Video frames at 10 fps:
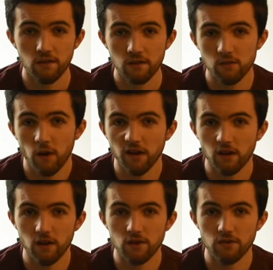This might
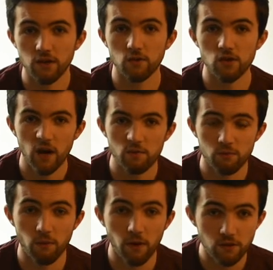include new types of
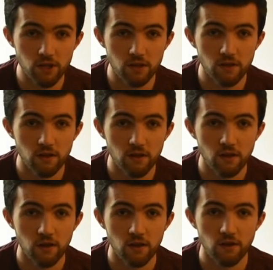propulsion,
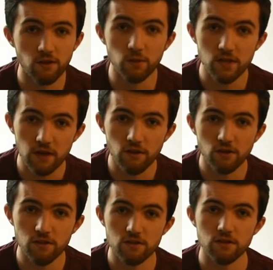new
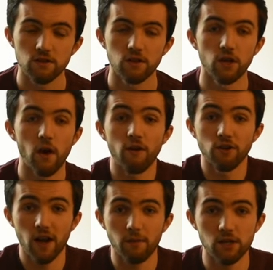materials, new
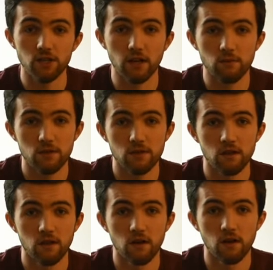aerodynamic shapes,
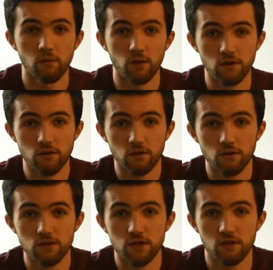but you could
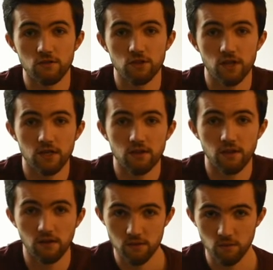also suggest
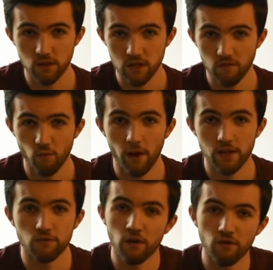things that would give a
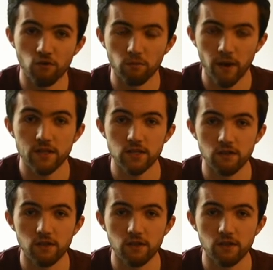better overall passenger